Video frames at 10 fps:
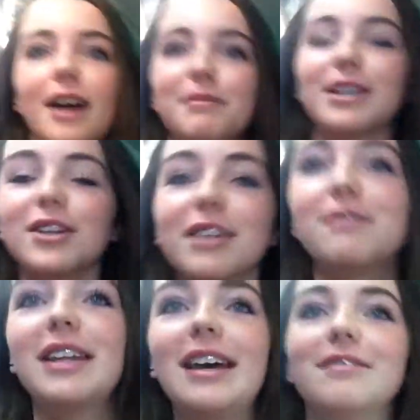and we are looking
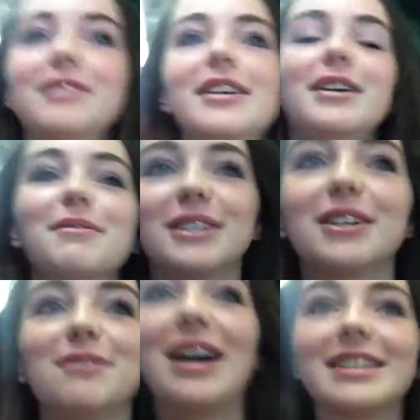for Liv. We
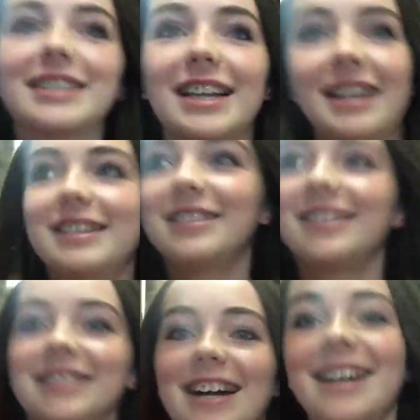don't know what escalator
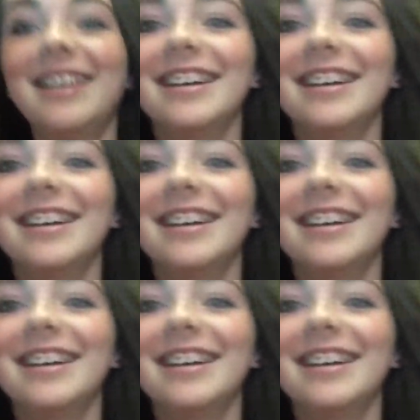she's at.